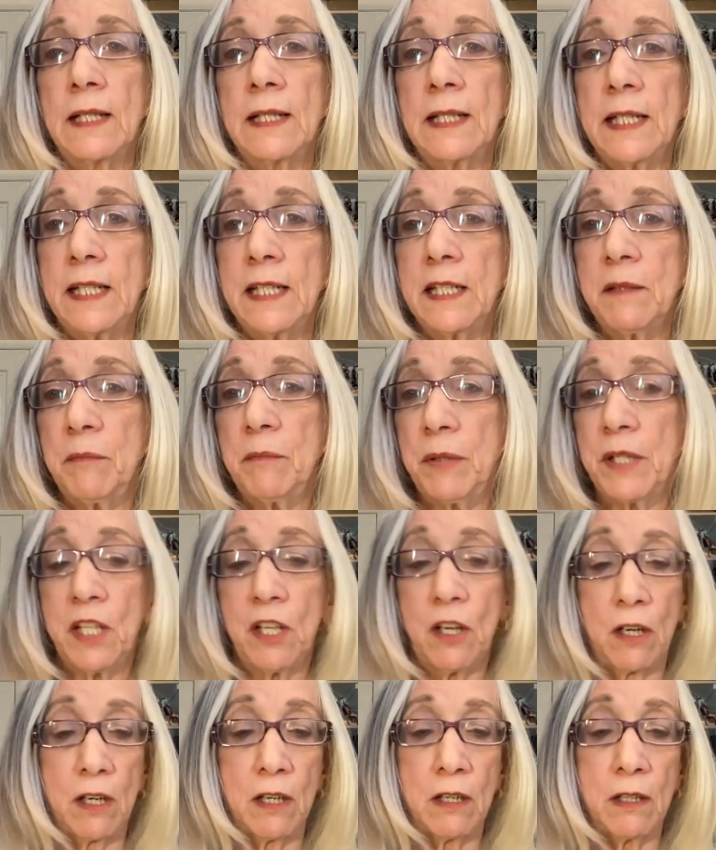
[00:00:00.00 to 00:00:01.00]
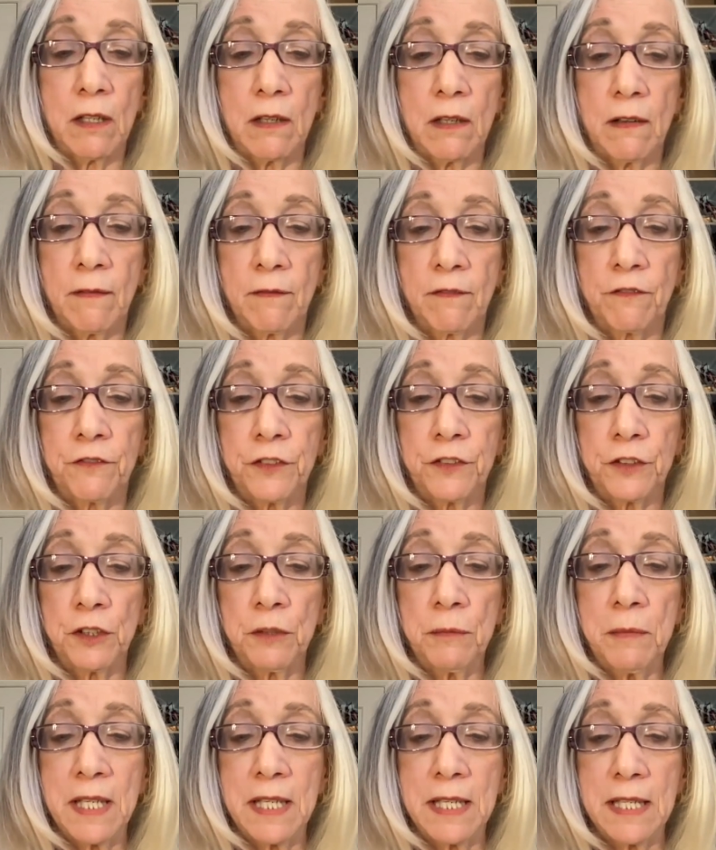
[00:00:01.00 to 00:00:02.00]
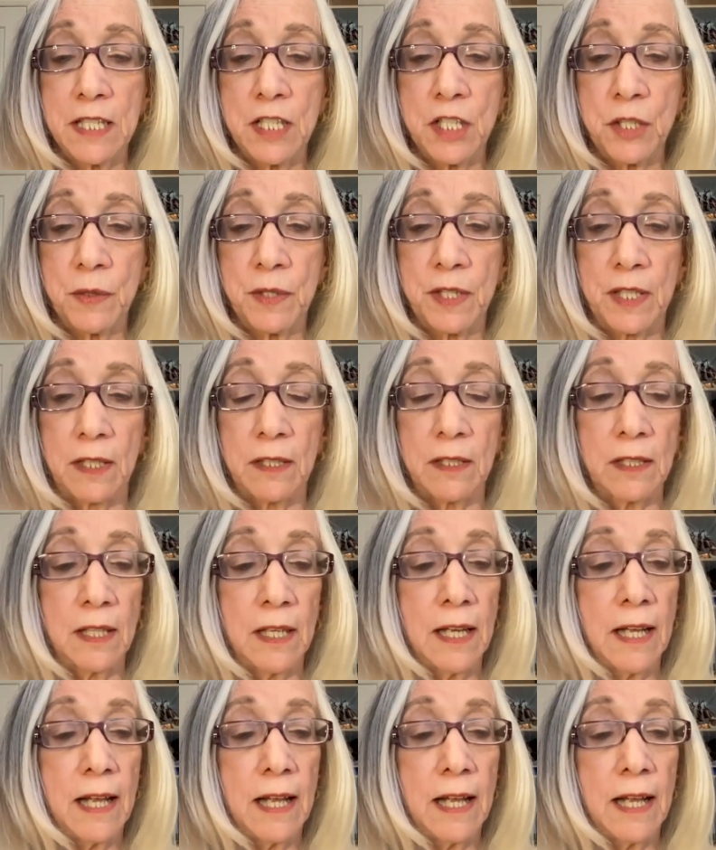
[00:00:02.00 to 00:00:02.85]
leading PR firm in Israel.